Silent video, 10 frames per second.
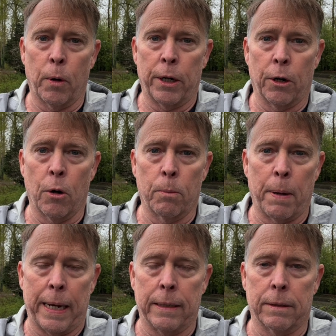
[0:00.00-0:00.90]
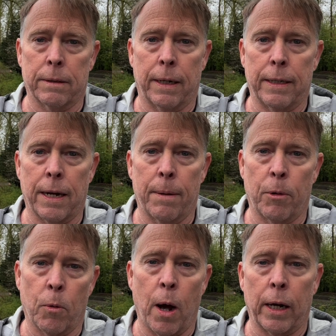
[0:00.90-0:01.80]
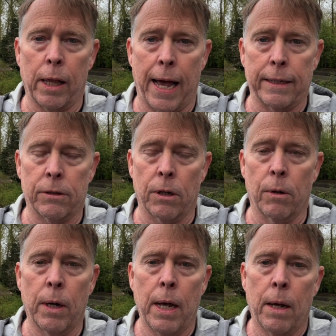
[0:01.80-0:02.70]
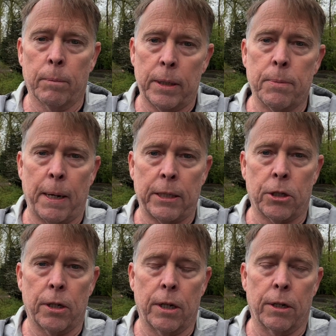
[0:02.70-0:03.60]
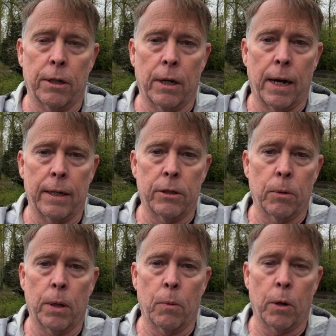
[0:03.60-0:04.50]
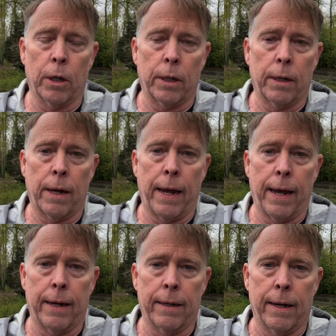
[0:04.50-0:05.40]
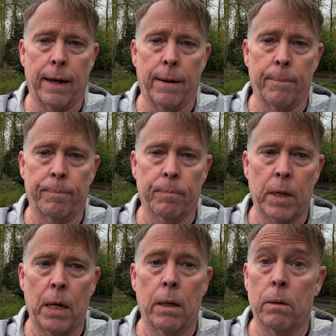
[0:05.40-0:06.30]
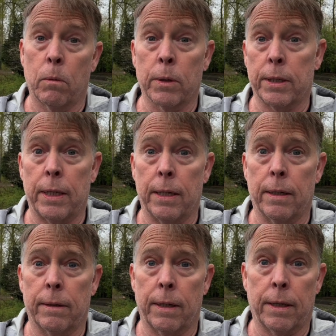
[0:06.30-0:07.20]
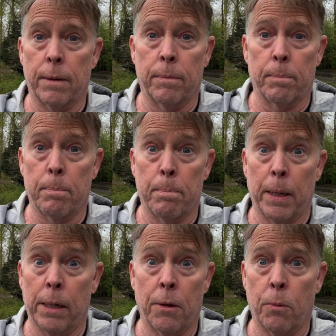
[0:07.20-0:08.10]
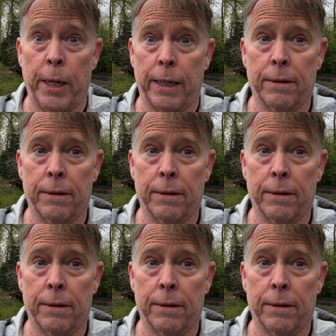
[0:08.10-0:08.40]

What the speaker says: at your own pace anytime you want class. So please make sure that you're doing the work, and we'll see you at the middle of the week.